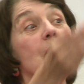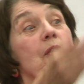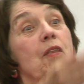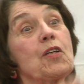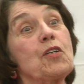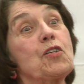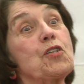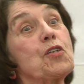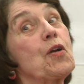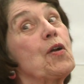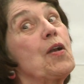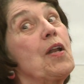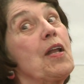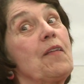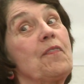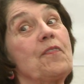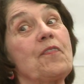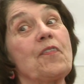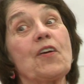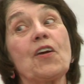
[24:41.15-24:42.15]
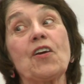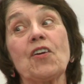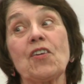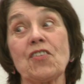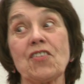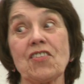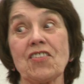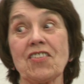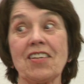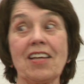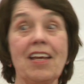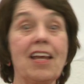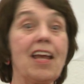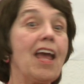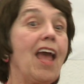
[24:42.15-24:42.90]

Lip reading: the journey first,